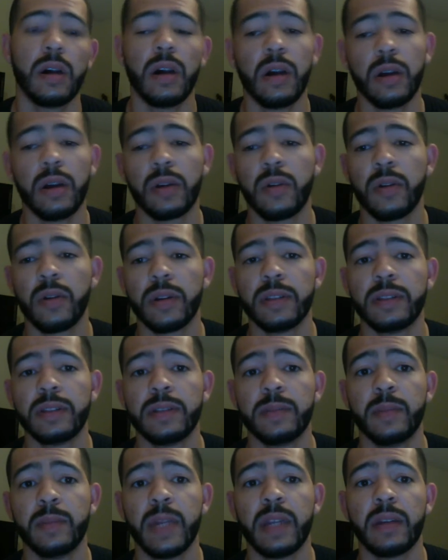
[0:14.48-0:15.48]
According to
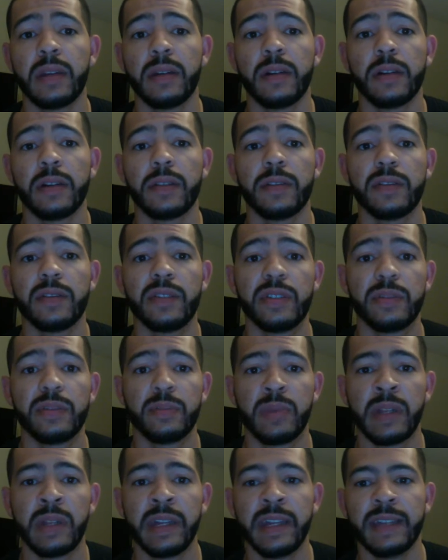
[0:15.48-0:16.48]
many authors,
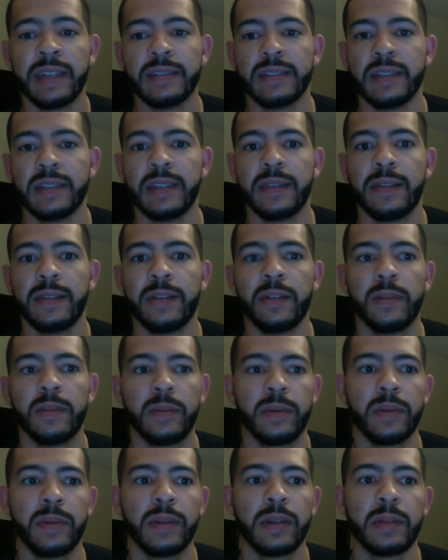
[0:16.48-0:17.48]
play as a
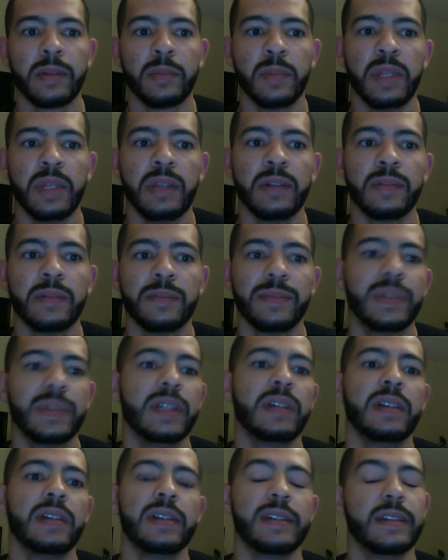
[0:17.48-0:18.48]
therapeutic medium
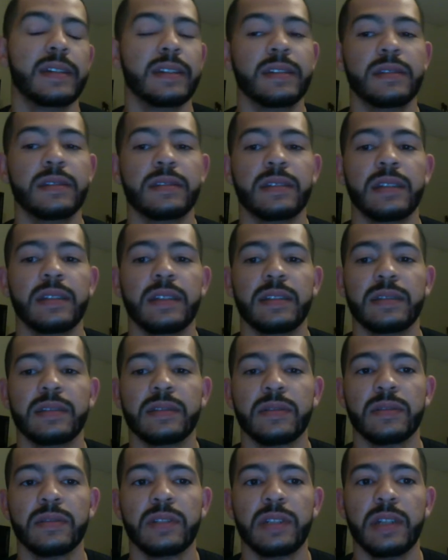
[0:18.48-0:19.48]
is
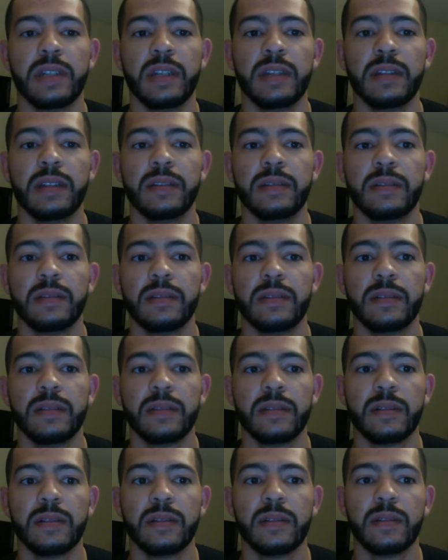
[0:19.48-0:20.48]
associated
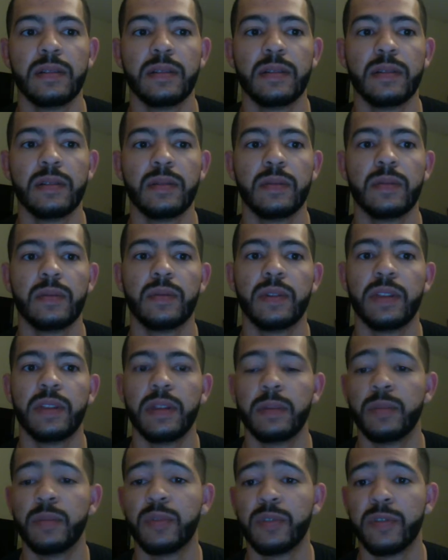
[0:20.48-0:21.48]
with
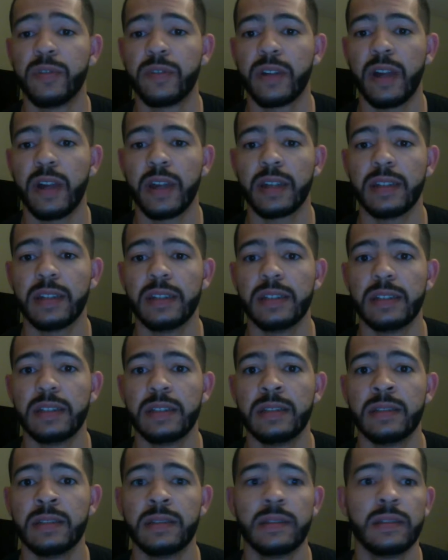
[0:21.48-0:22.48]
improved
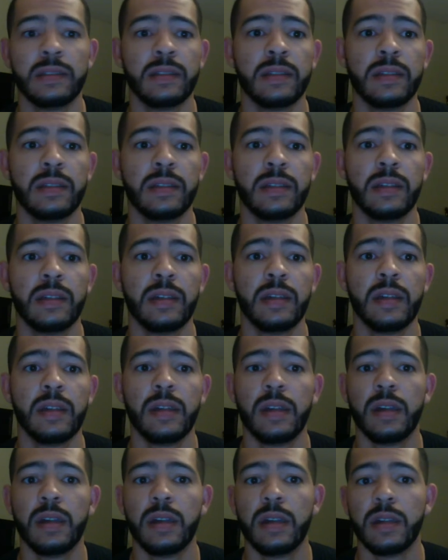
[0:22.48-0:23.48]
cognition,
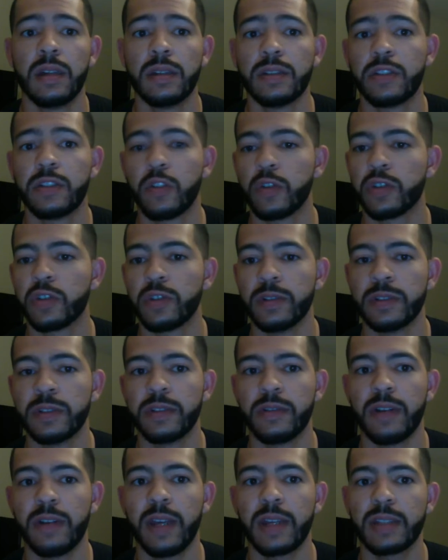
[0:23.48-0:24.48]
social
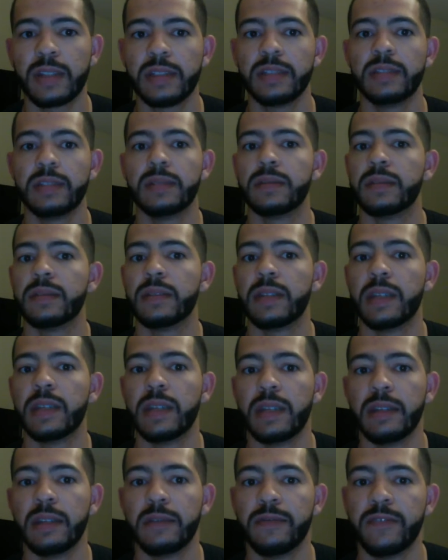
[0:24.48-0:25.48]
interaction,
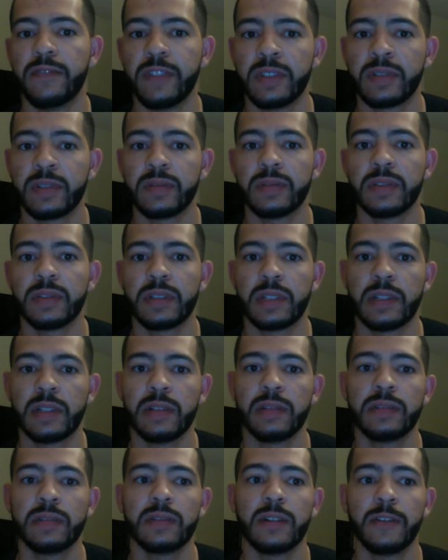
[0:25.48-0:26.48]
and physical
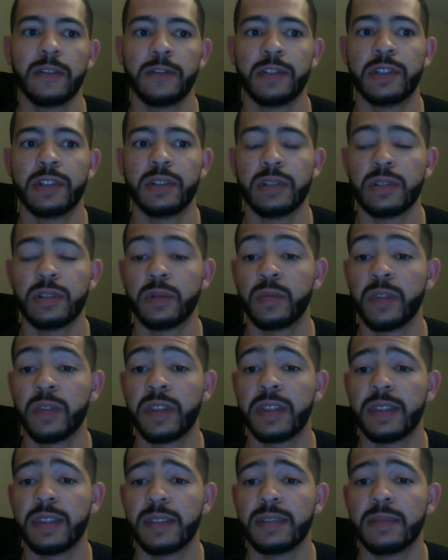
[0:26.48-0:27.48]
skills of children
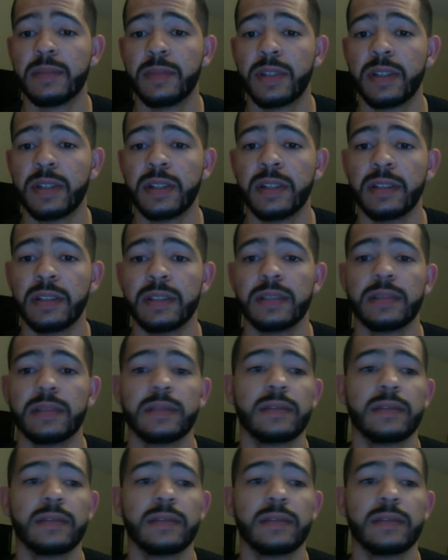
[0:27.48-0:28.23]
with disabilities.